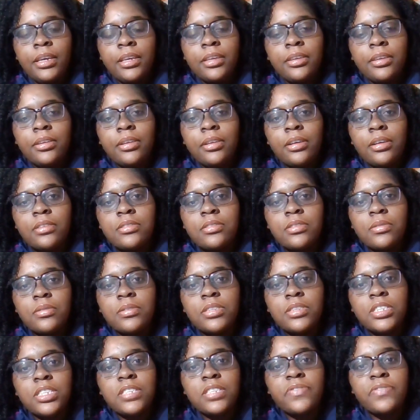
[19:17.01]
So
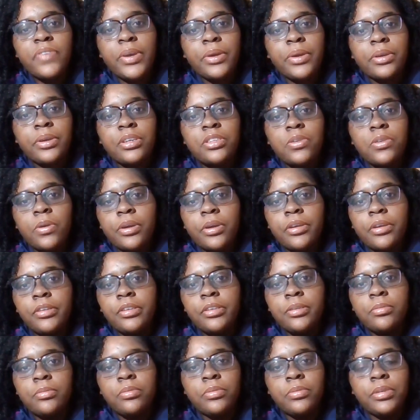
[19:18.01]
it's just very short clips.